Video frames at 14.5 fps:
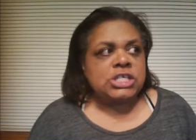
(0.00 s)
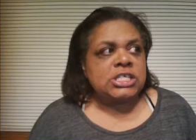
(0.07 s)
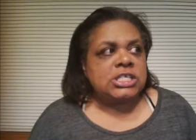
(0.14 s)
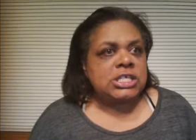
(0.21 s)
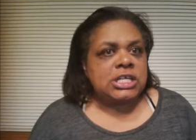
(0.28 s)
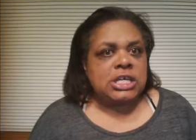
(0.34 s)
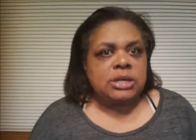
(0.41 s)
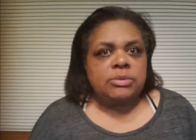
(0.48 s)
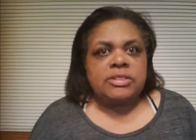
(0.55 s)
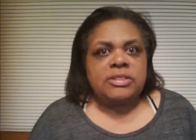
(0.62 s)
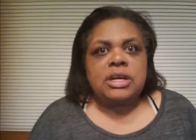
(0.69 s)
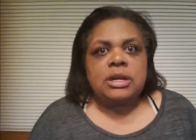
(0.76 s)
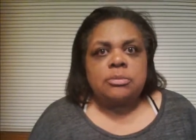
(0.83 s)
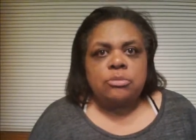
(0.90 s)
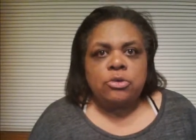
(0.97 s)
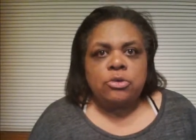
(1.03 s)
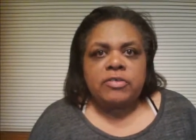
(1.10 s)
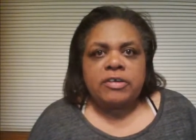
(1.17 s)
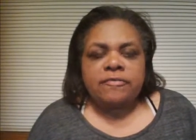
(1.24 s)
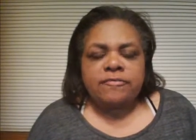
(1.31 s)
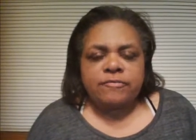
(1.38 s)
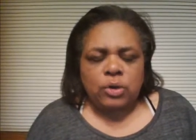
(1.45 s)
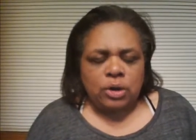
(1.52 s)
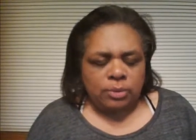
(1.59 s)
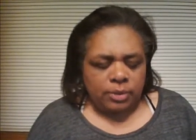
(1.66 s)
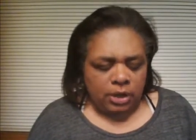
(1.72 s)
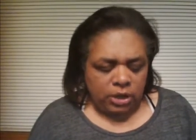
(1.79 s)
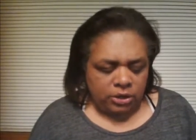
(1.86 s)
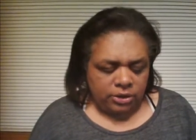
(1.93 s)
sticking with it, and moving
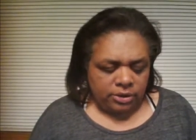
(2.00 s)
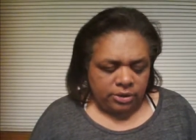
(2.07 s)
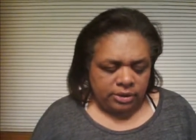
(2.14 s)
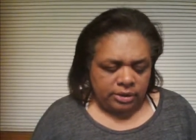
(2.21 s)
forward.